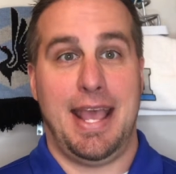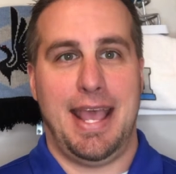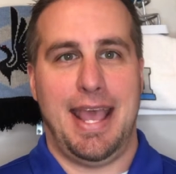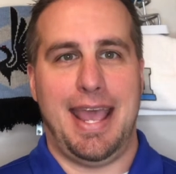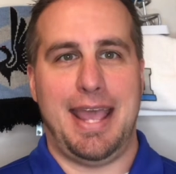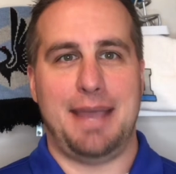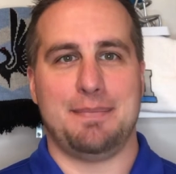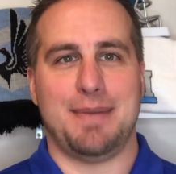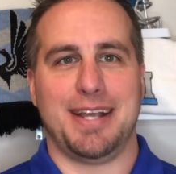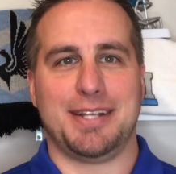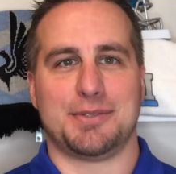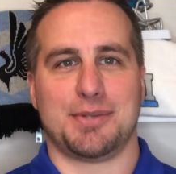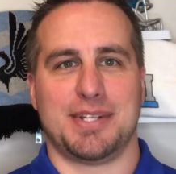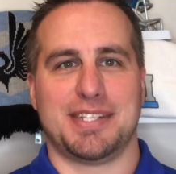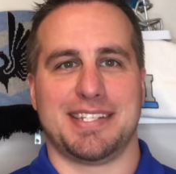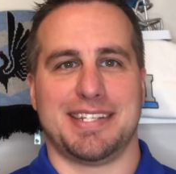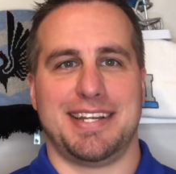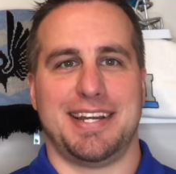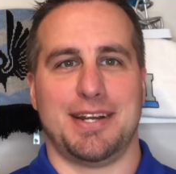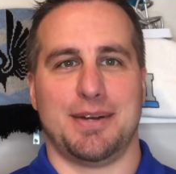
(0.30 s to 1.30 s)
Hey, Mike
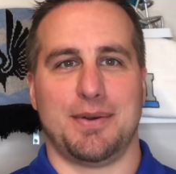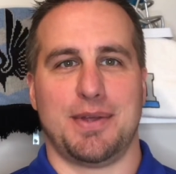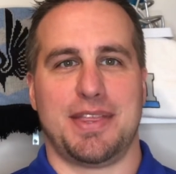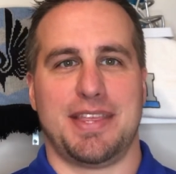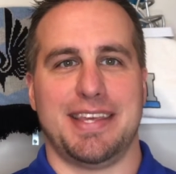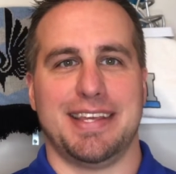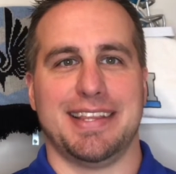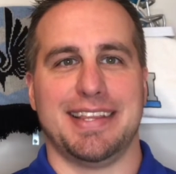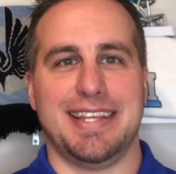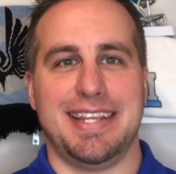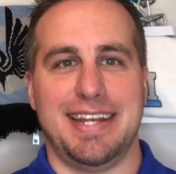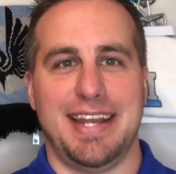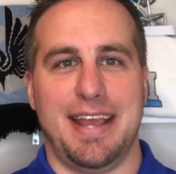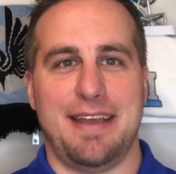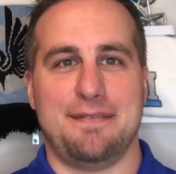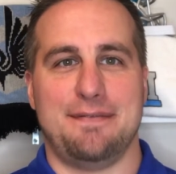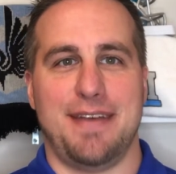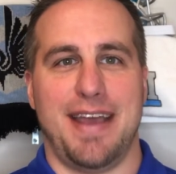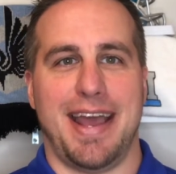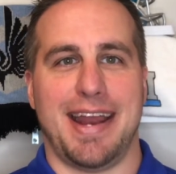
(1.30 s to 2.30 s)
Swenson here with the Elite
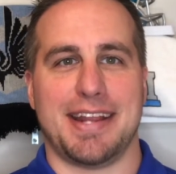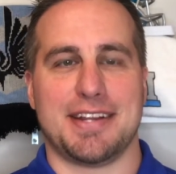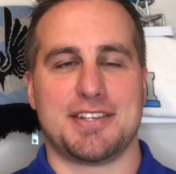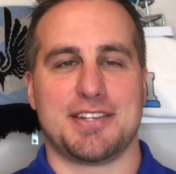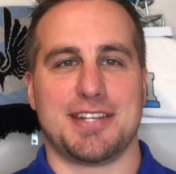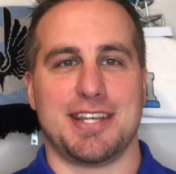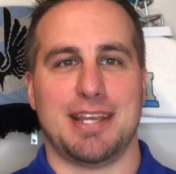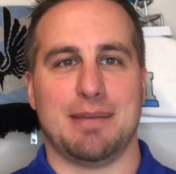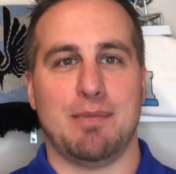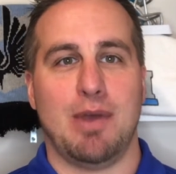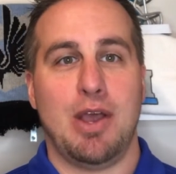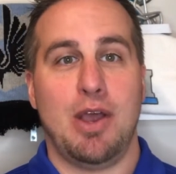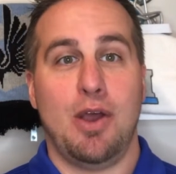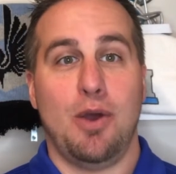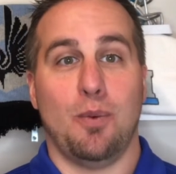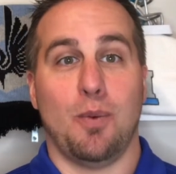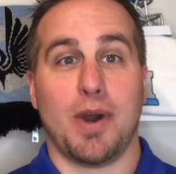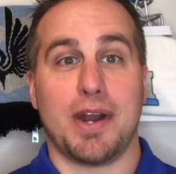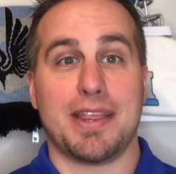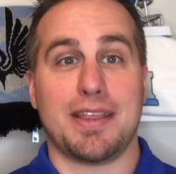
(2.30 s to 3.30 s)
Advantage team.
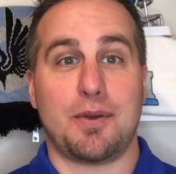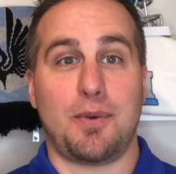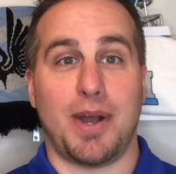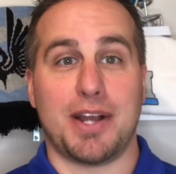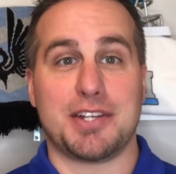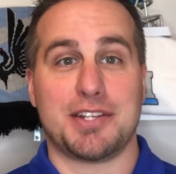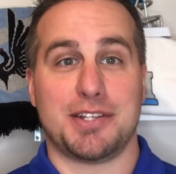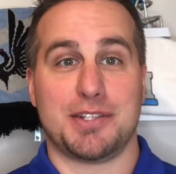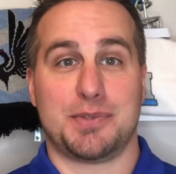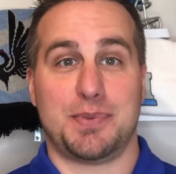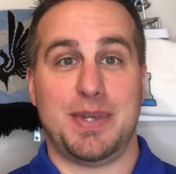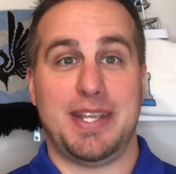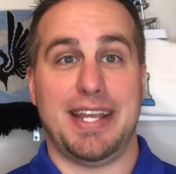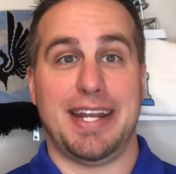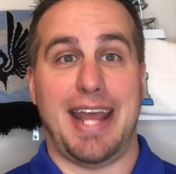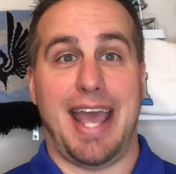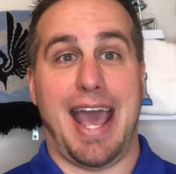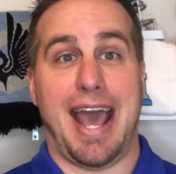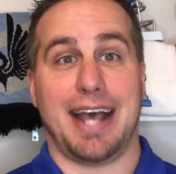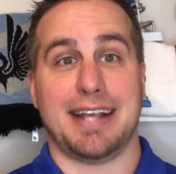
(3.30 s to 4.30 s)
One of the questions we
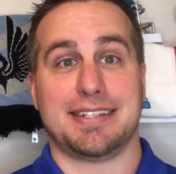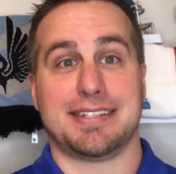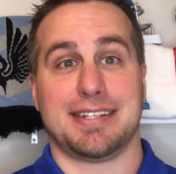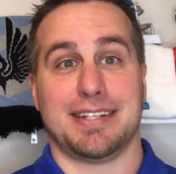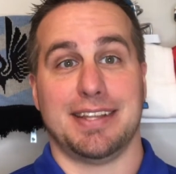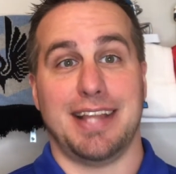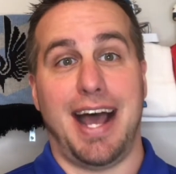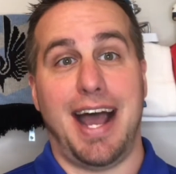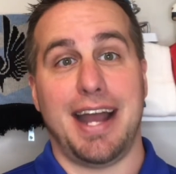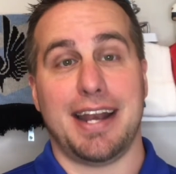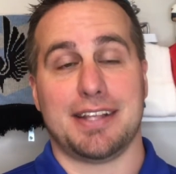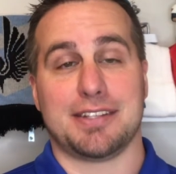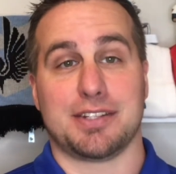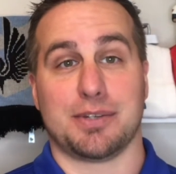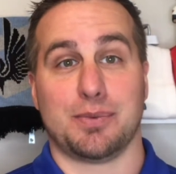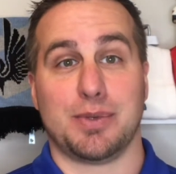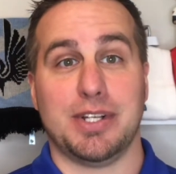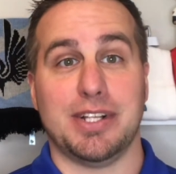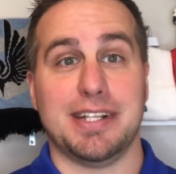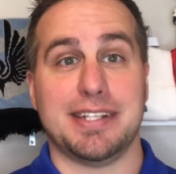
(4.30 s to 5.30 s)
get asked a lot as a
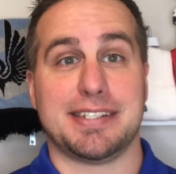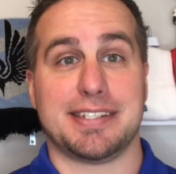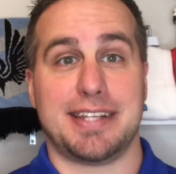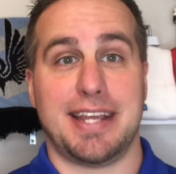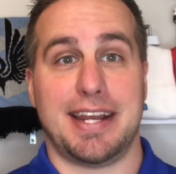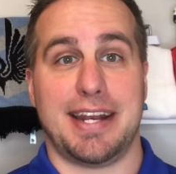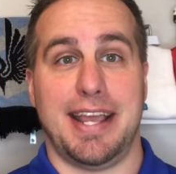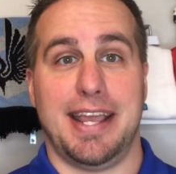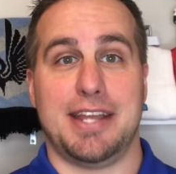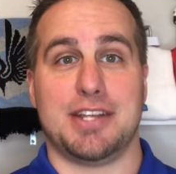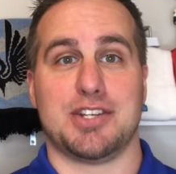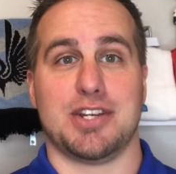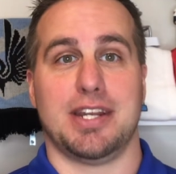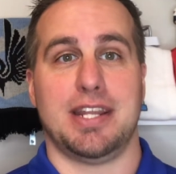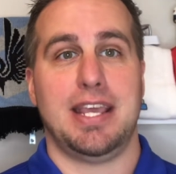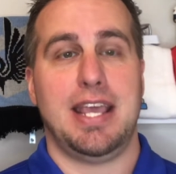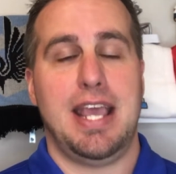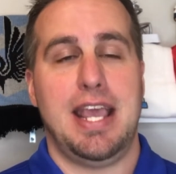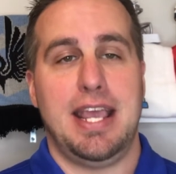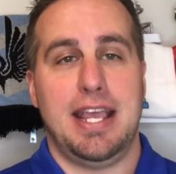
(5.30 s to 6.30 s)
real estate agent
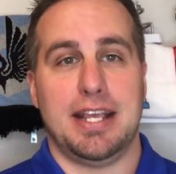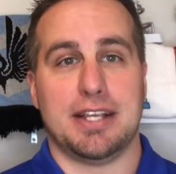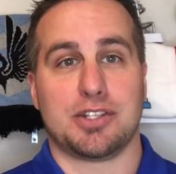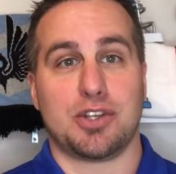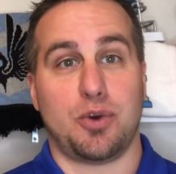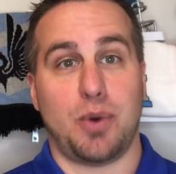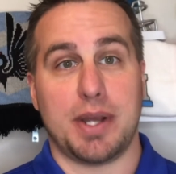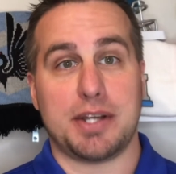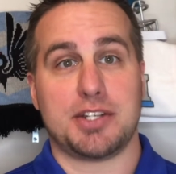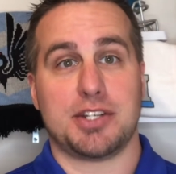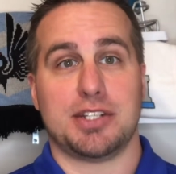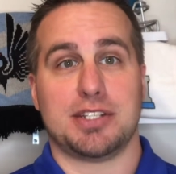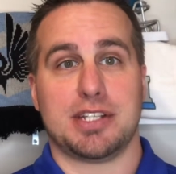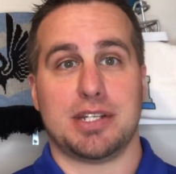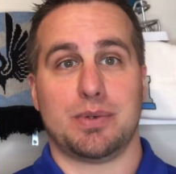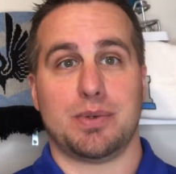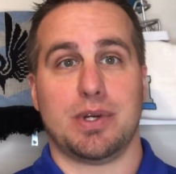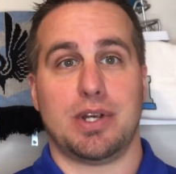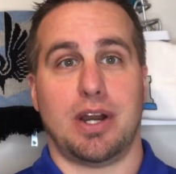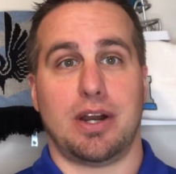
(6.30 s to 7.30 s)
is questions
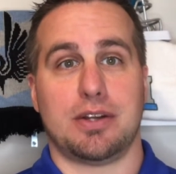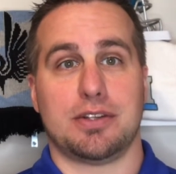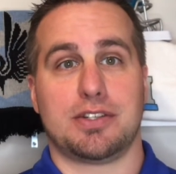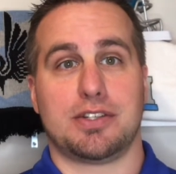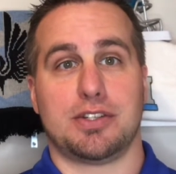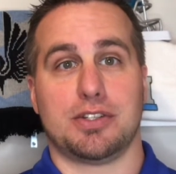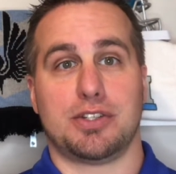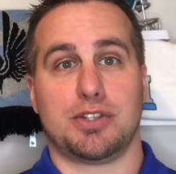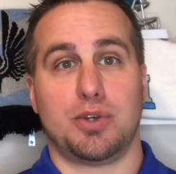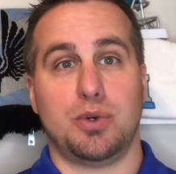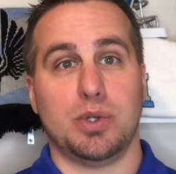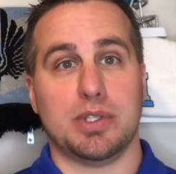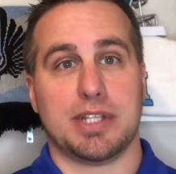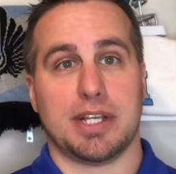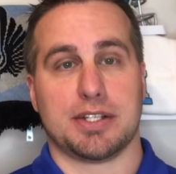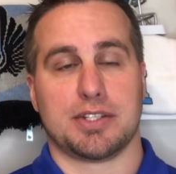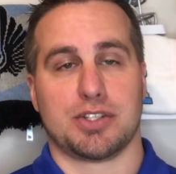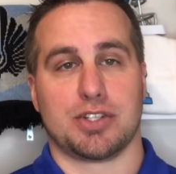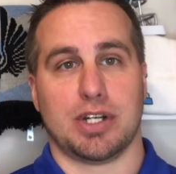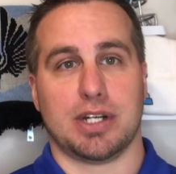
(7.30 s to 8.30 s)
in regards to school
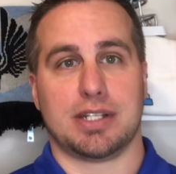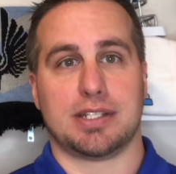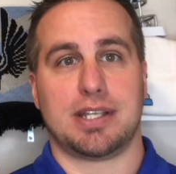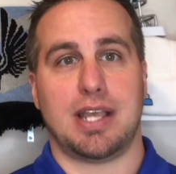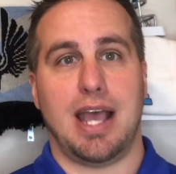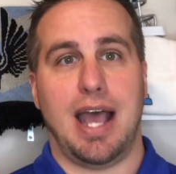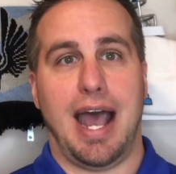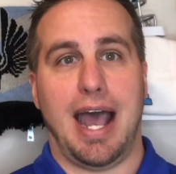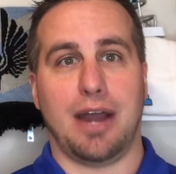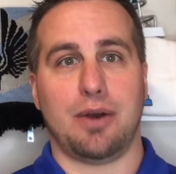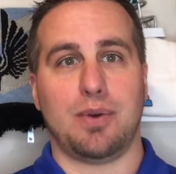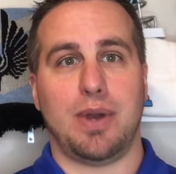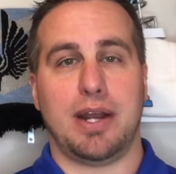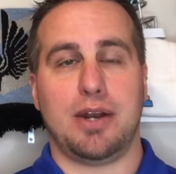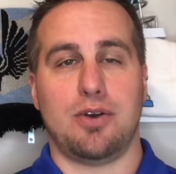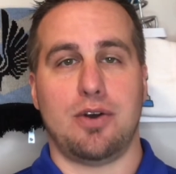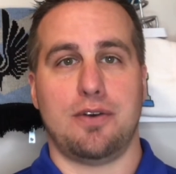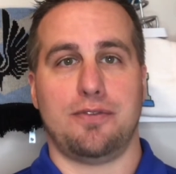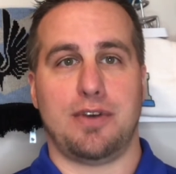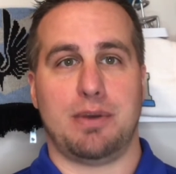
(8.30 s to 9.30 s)
districts. How do I
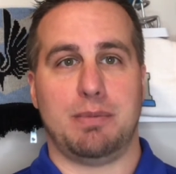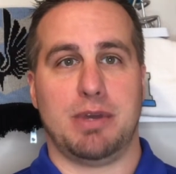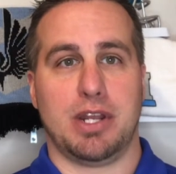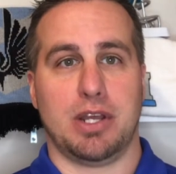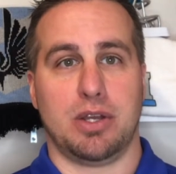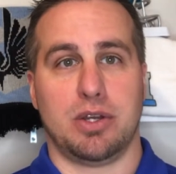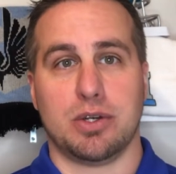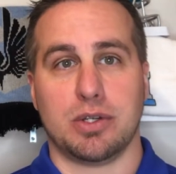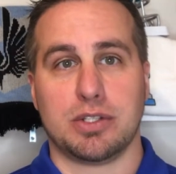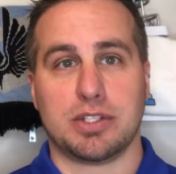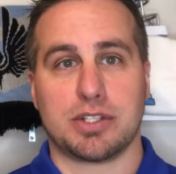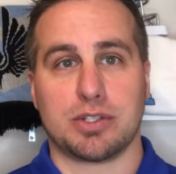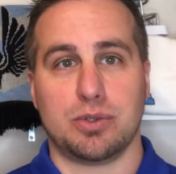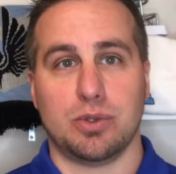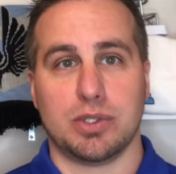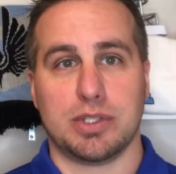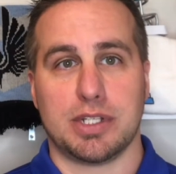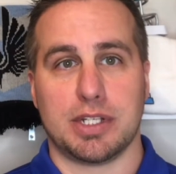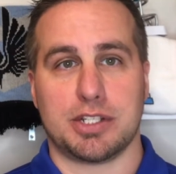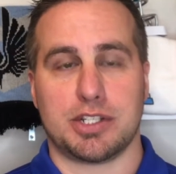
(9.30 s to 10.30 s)
know if I'm in a good
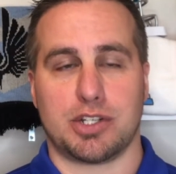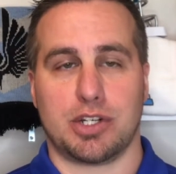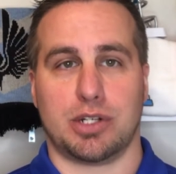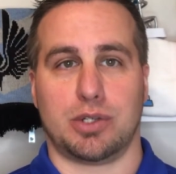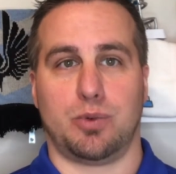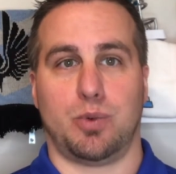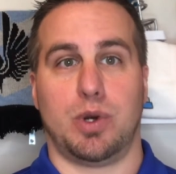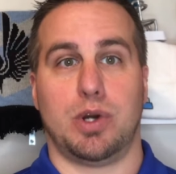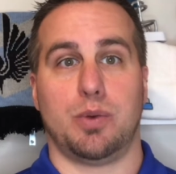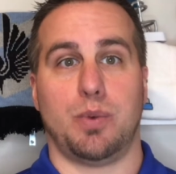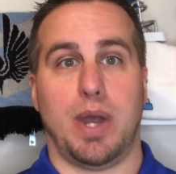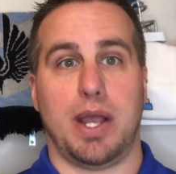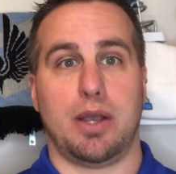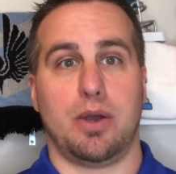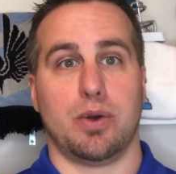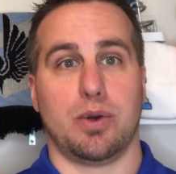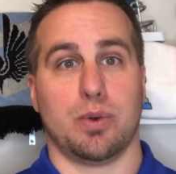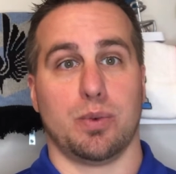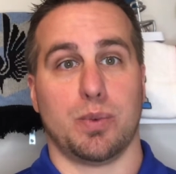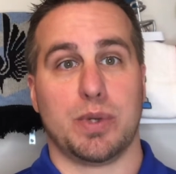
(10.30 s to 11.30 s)
school district? Where do I
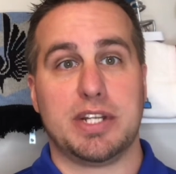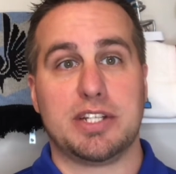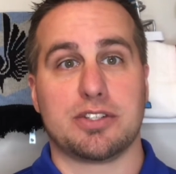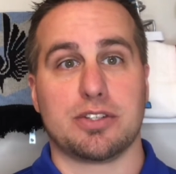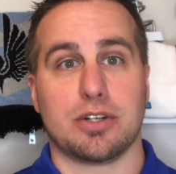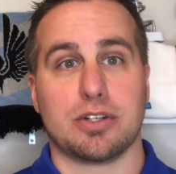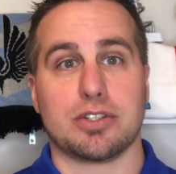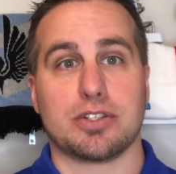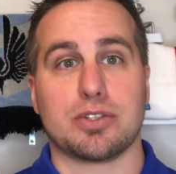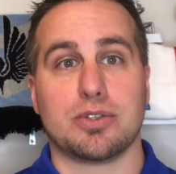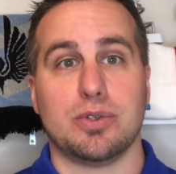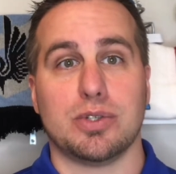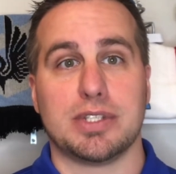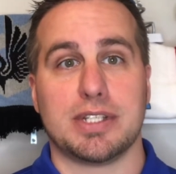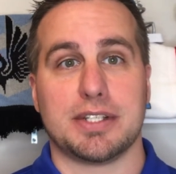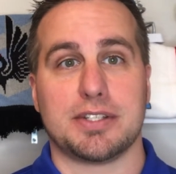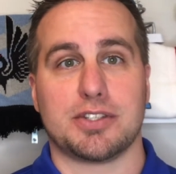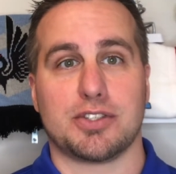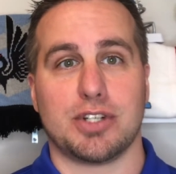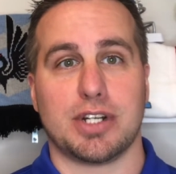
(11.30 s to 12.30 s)
go to research school
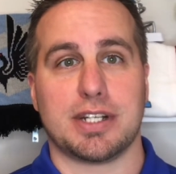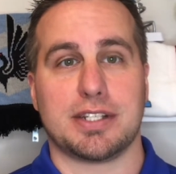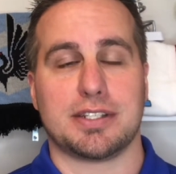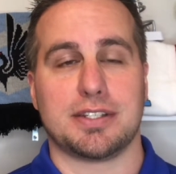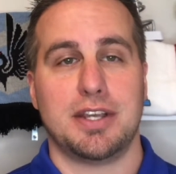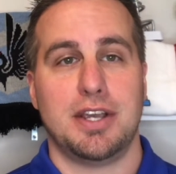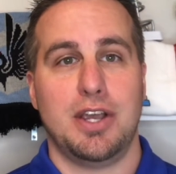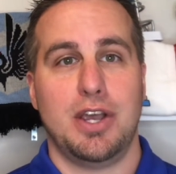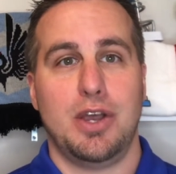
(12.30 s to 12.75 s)
districts?